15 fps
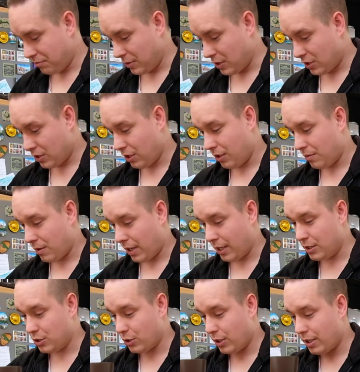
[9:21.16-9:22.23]
good. I
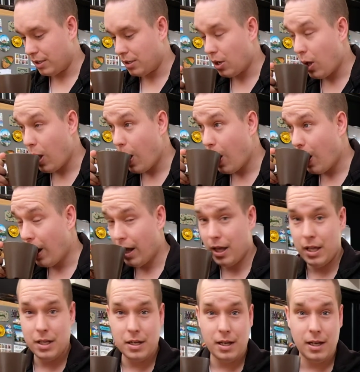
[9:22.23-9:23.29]
enjoy it,
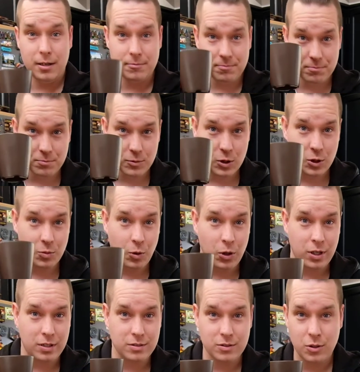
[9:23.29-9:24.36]
and good
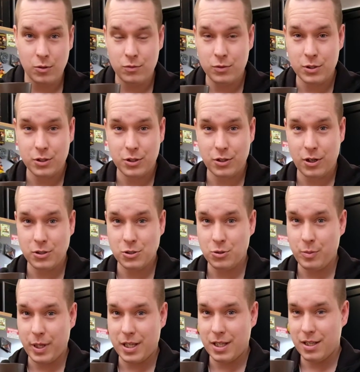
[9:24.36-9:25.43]
morning. Hopefully you're also
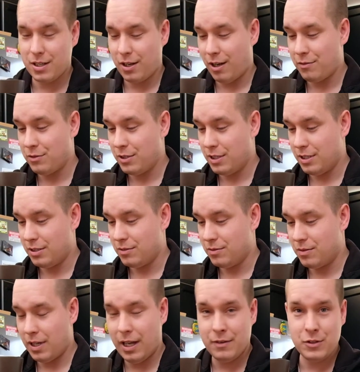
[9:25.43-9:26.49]
making a coffee, and
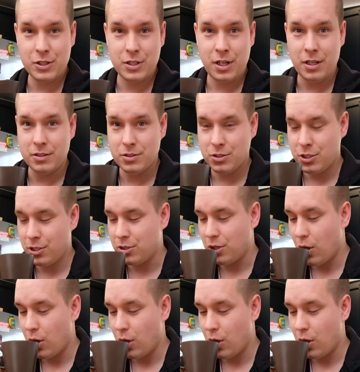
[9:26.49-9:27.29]
have a good day. Cheers.